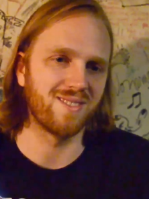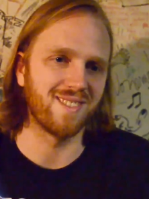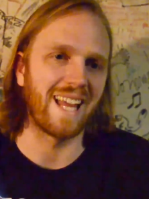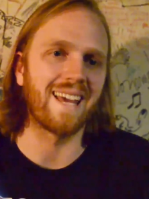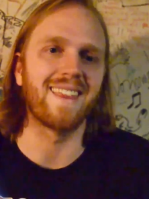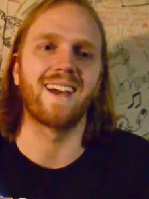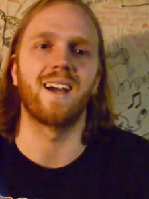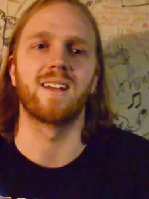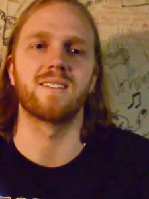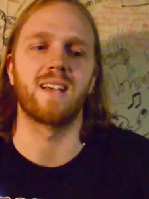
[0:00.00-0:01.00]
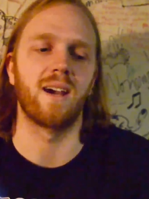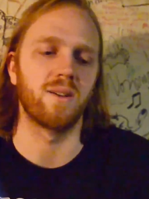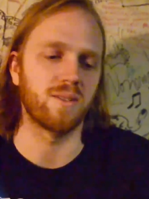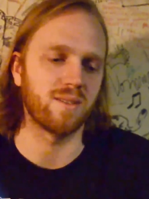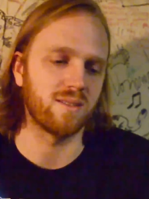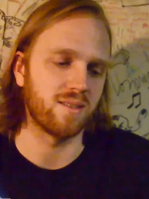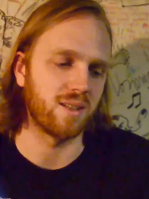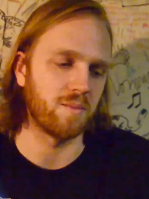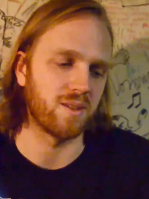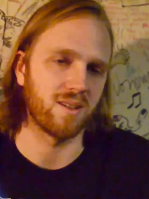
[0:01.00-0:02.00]
like that kind of sound
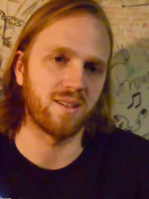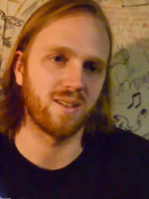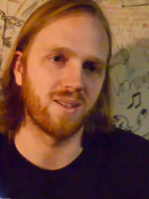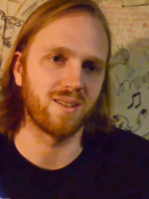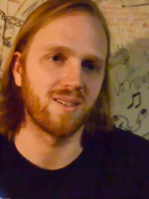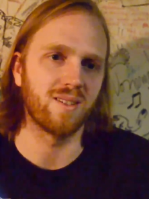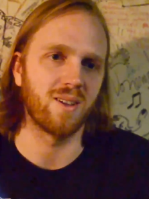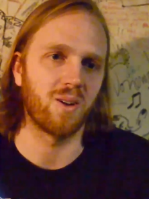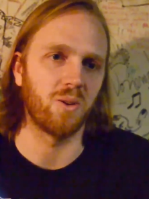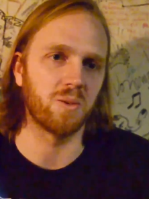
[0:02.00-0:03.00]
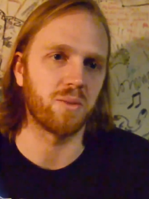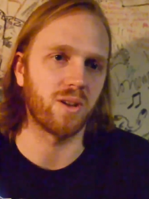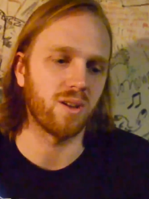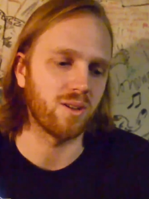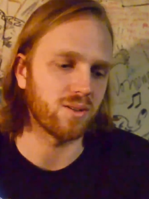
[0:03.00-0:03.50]
seem to hold it pretty close.